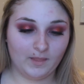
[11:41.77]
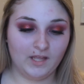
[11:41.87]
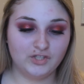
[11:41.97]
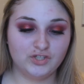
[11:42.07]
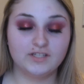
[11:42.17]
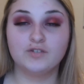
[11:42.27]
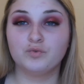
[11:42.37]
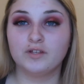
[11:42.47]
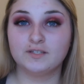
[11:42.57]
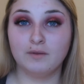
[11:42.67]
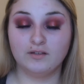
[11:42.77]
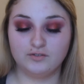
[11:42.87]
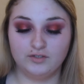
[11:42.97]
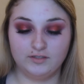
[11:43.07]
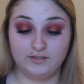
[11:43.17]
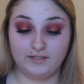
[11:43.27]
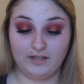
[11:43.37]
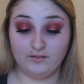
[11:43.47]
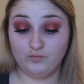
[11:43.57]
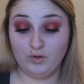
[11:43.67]
It's just, it smells just
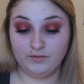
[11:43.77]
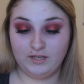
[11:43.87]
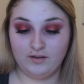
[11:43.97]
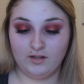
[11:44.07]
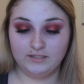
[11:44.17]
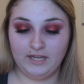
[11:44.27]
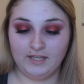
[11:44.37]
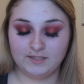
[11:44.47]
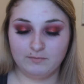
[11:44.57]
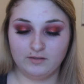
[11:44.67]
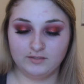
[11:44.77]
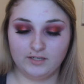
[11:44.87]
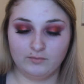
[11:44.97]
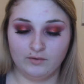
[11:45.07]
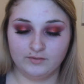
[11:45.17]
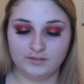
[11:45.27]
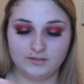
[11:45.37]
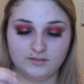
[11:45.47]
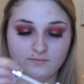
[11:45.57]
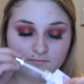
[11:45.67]
exact rosé all day. It smells like
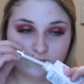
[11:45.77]
roses.